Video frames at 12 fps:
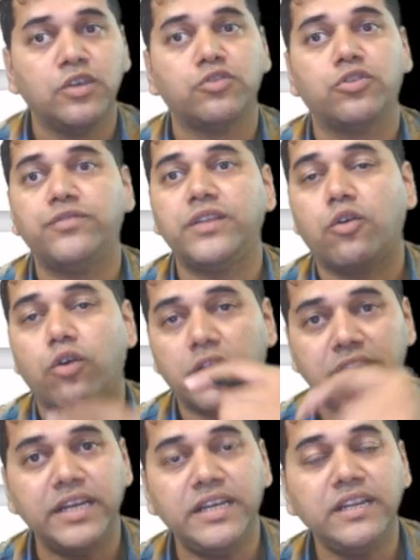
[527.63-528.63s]
So if the
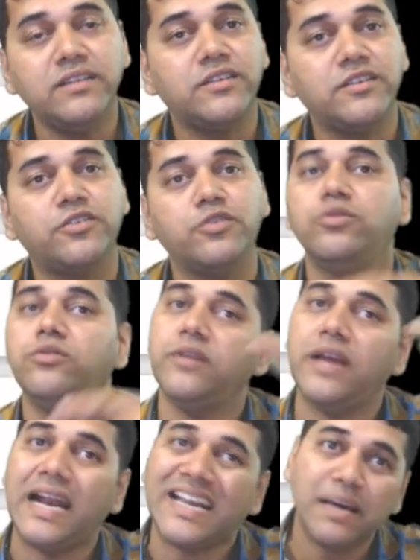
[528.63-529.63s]
quantity is received
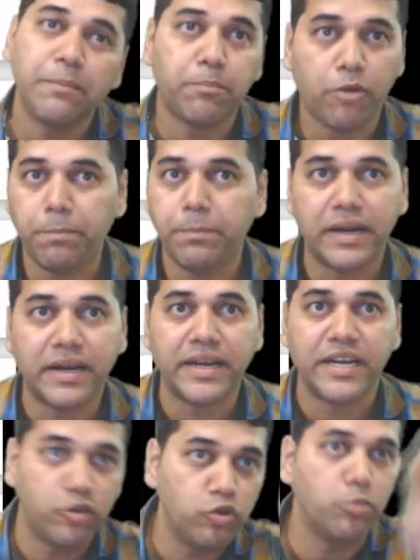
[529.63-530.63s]
at a proper
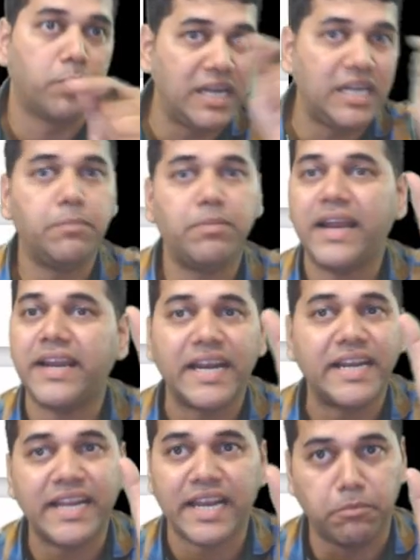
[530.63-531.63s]
rate, you multiply and
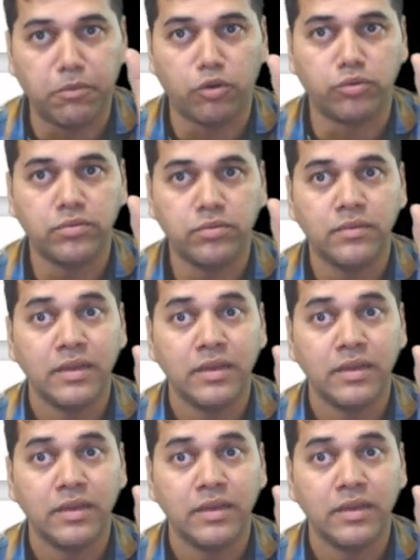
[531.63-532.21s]
get an amount